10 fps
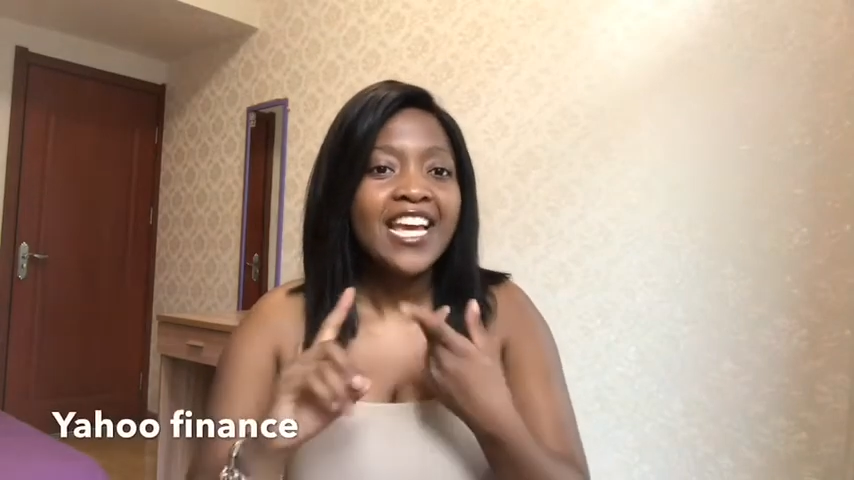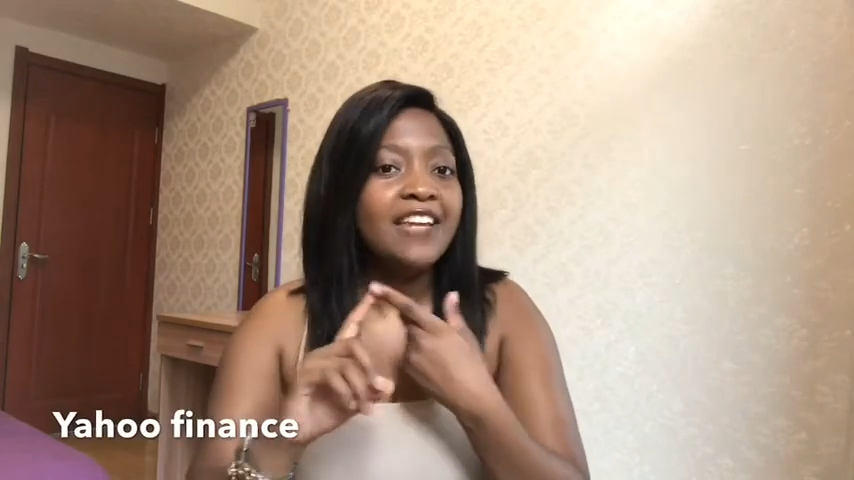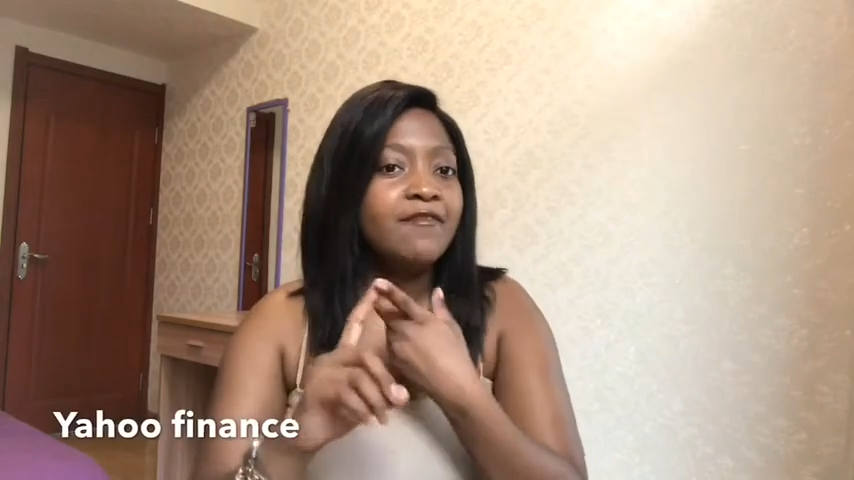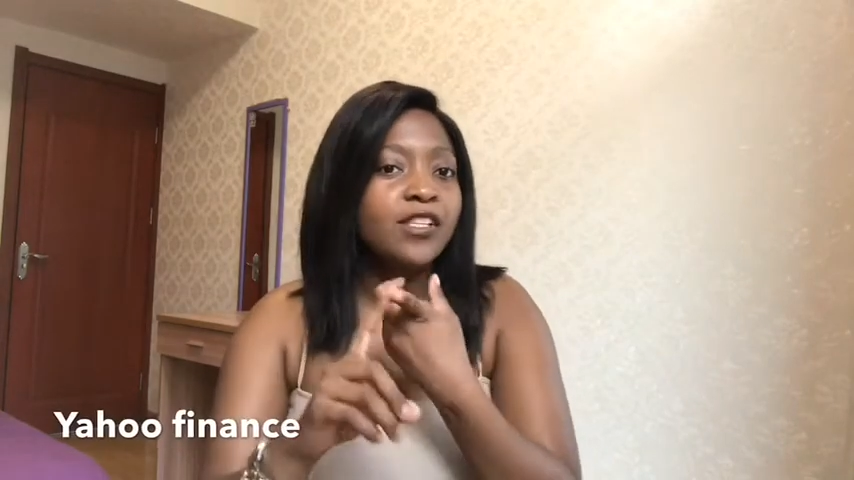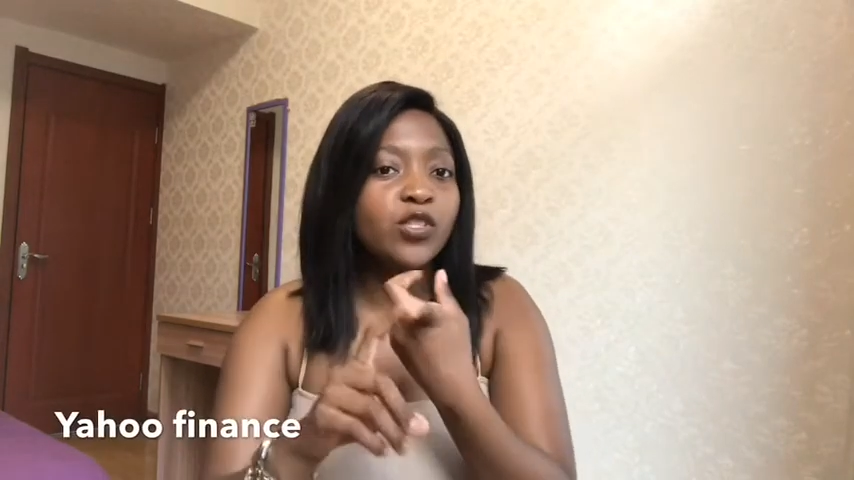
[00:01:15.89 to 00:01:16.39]

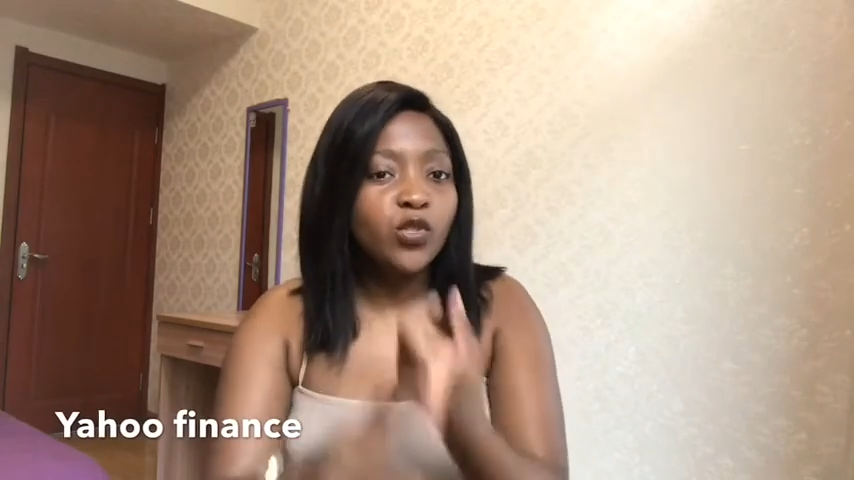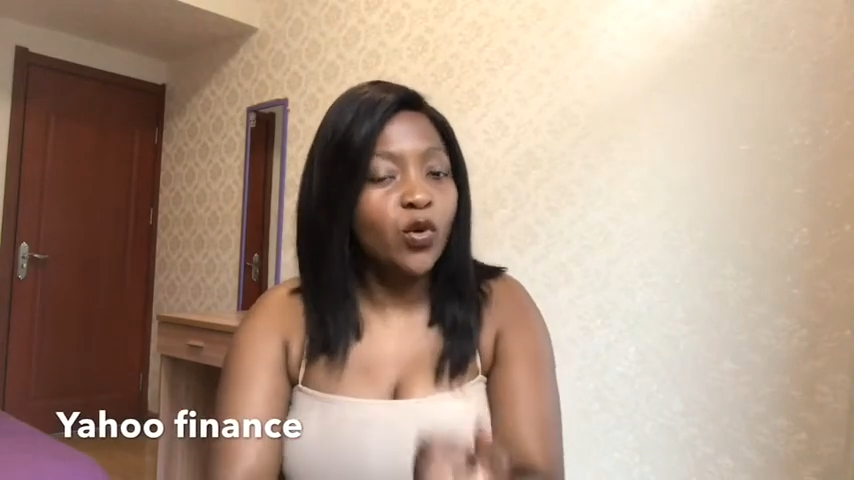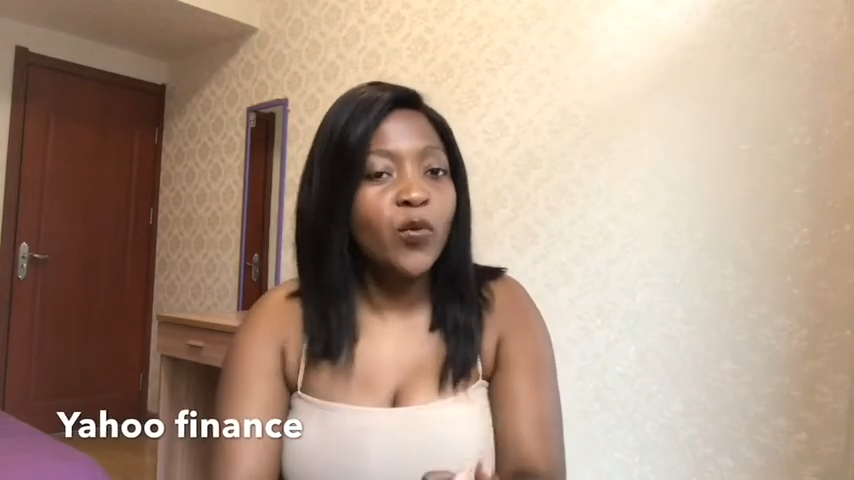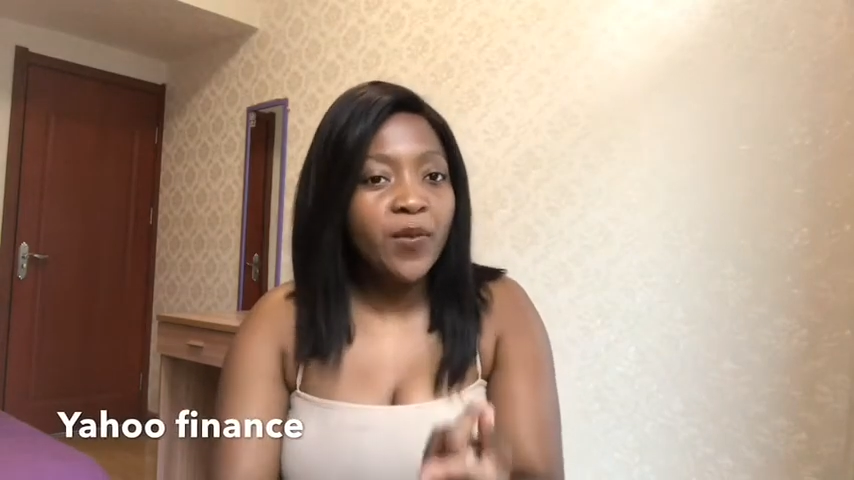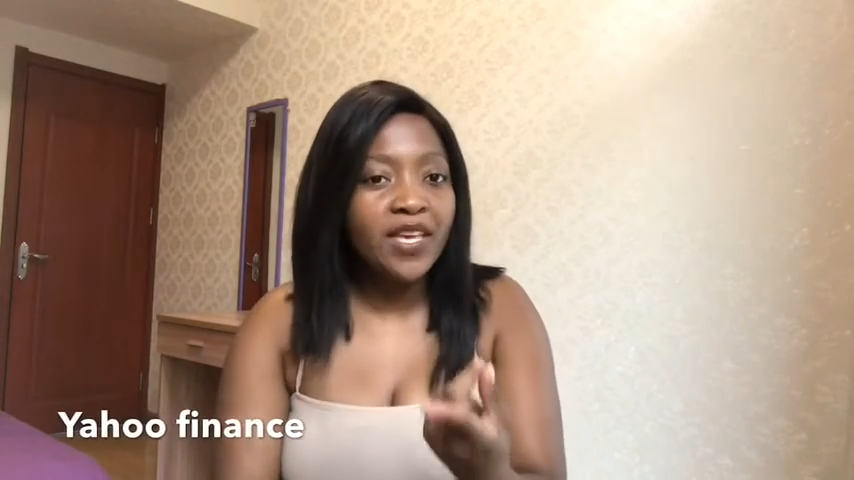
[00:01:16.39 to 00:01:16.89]

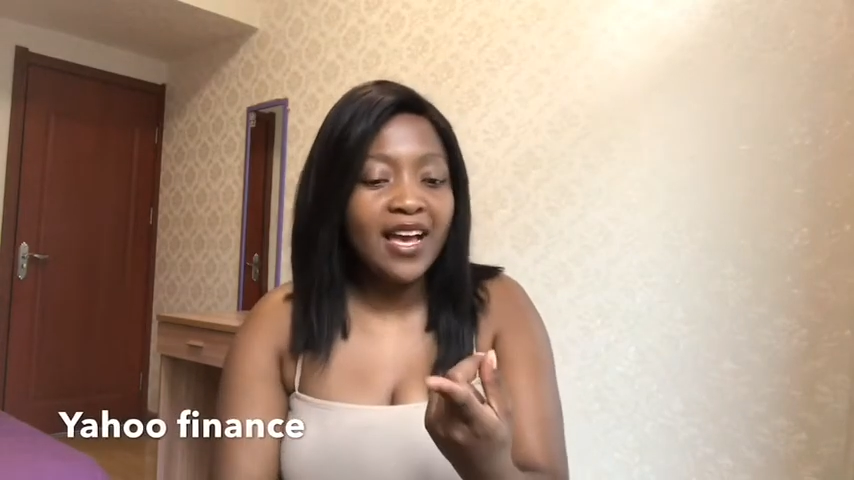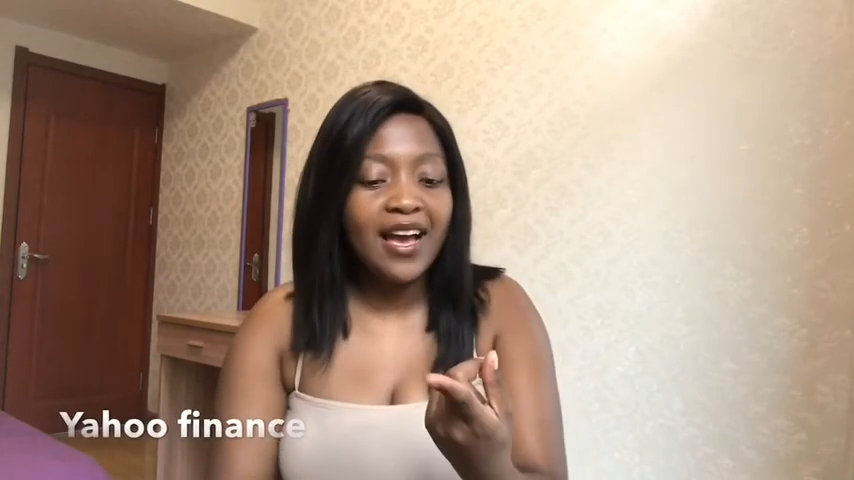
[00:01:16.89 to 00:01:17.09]
Investopia.